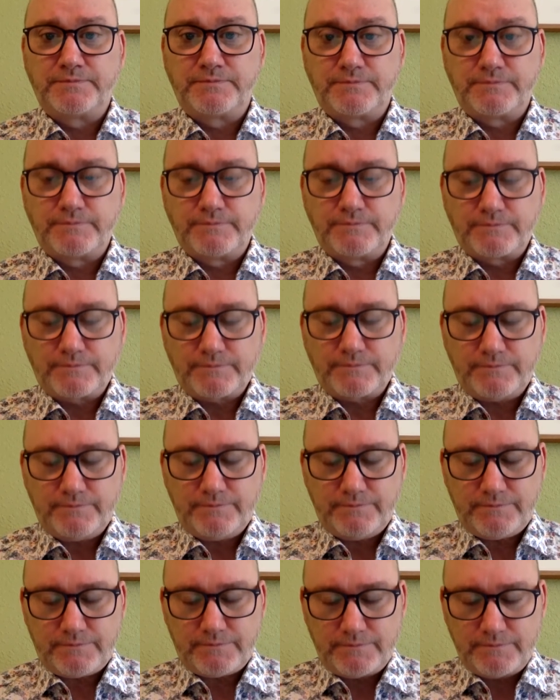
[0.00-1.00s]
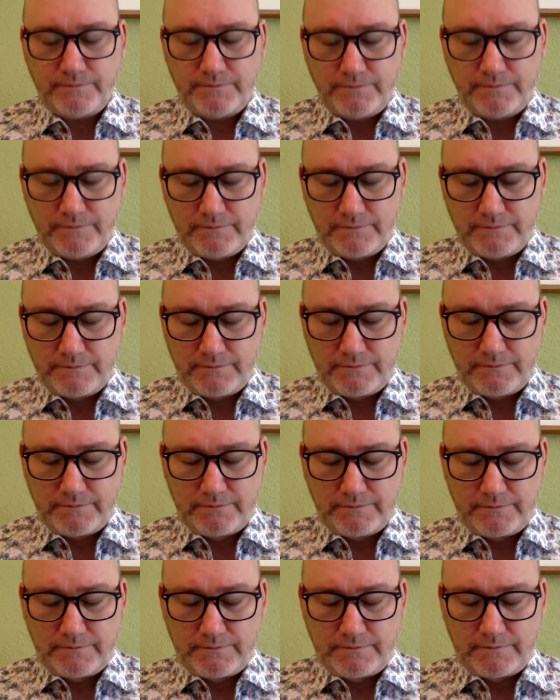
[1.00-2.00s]

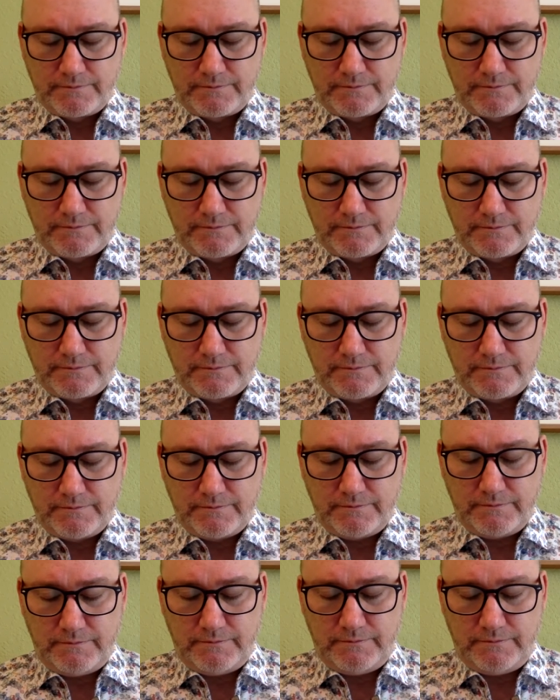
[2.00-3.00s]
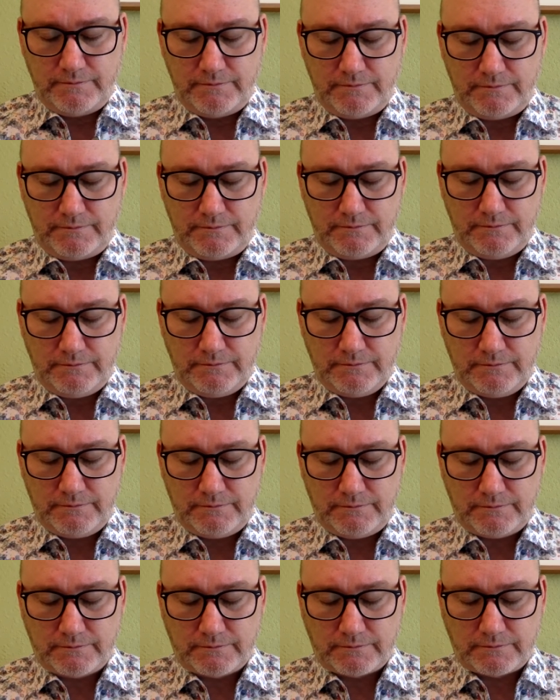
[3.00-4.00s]

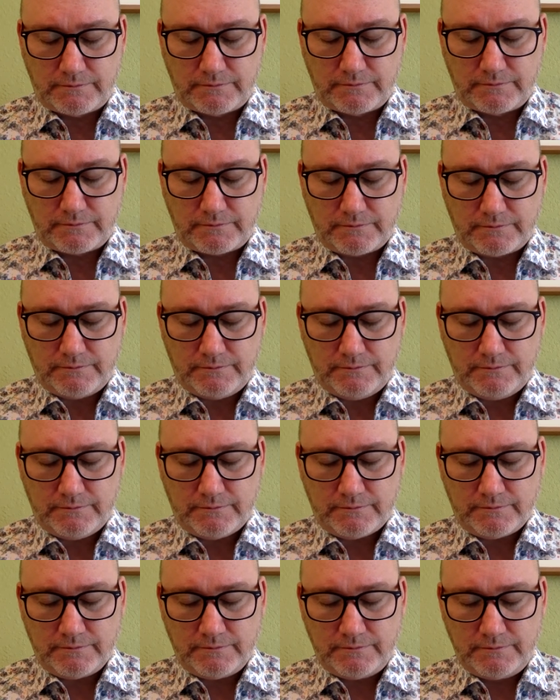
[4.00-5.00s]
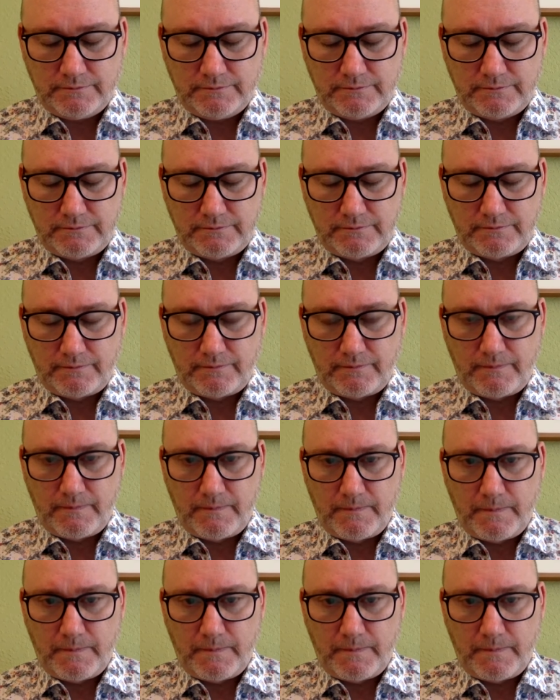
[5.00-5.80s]
No one is speaking in this clip.